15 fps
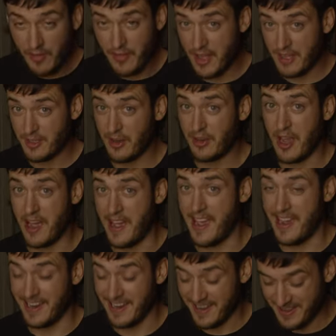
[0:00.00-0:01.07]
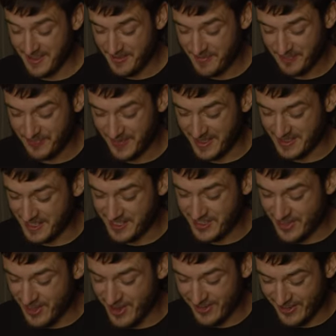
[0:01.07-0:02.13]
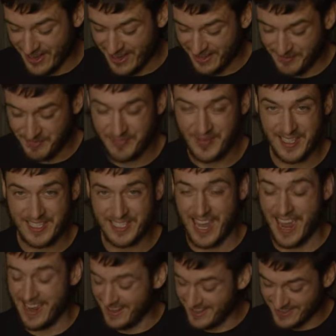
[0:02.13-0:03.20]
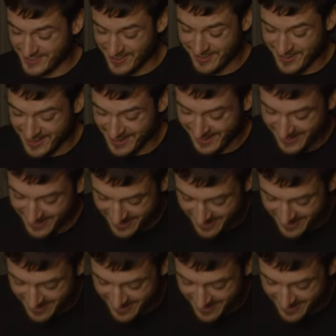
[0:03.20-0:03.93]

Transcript: That's okay. That's actually okay. The skin is okay.